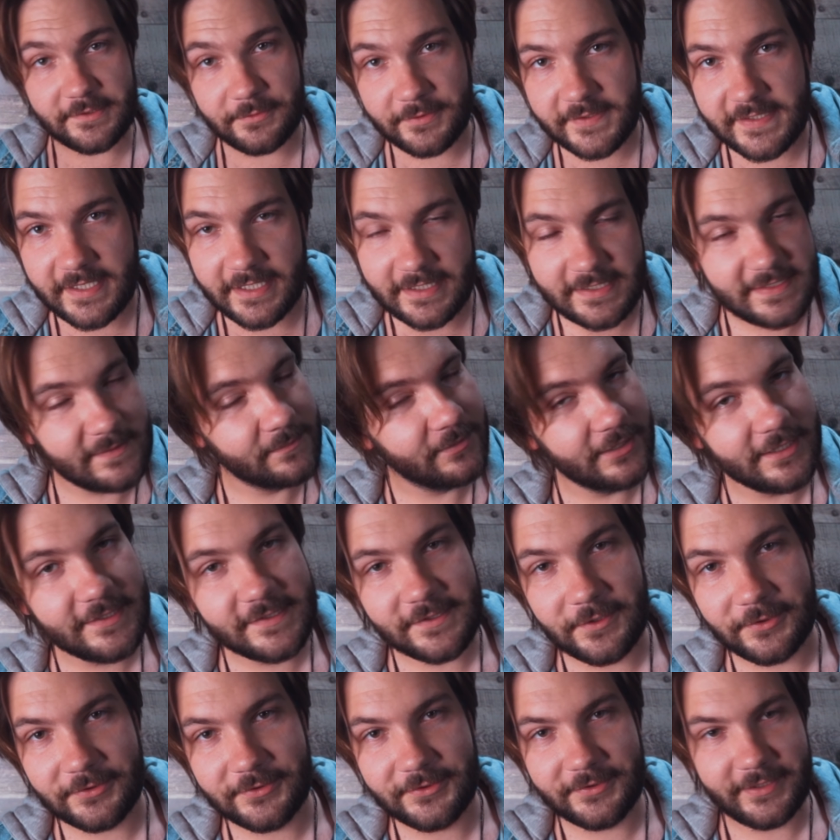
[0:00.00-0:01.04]
no sense. Please
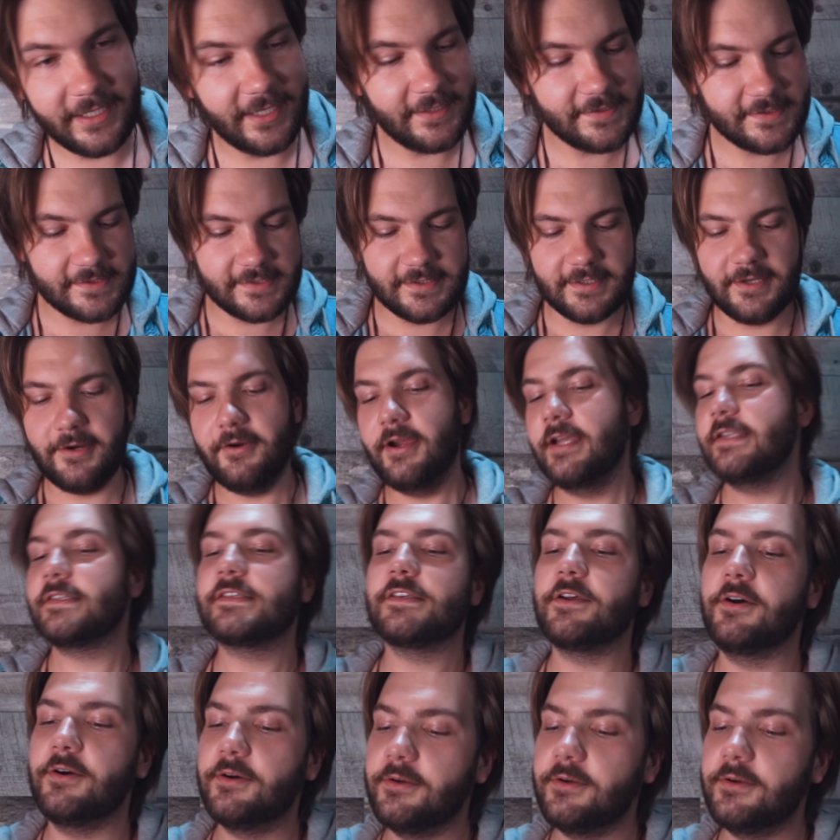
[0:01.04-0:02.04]
don't do this. All right, so